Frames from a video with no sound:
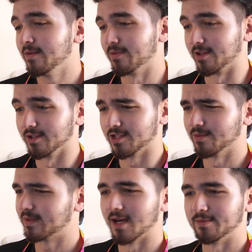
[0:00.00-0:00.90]
because
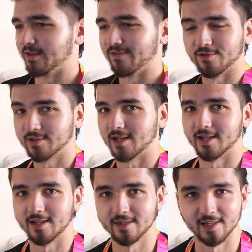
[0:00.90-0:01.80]
sometimes it feels
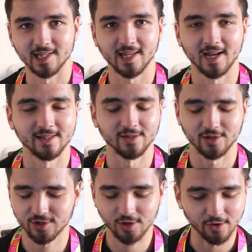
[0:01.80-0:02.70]
like the stands are
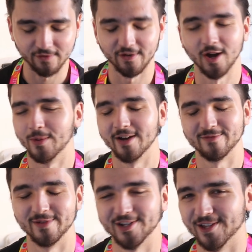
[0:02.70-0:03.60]
so far away
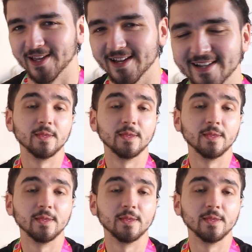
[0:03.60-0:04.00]
from each other.